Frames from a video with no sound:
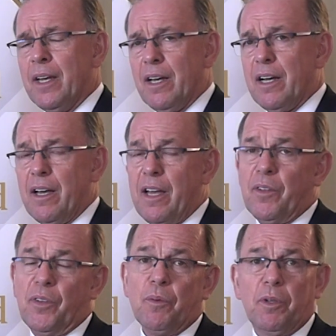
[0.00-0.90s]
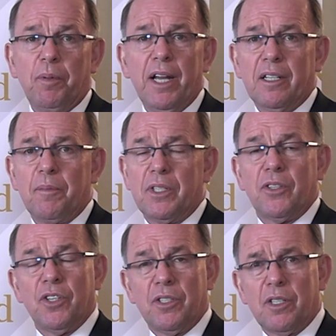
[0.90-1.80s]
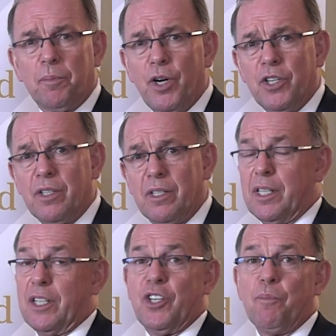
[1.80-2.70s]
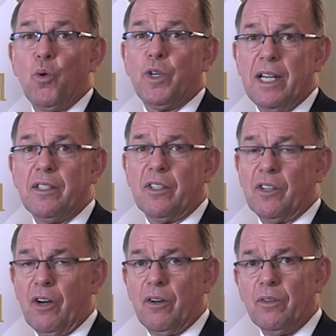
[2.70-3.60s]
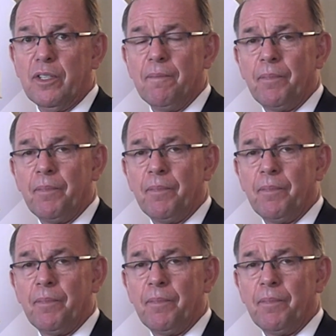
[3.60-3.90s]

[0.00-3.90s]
And the thing with platinum is it's just as precious. It's actually more dense than gold.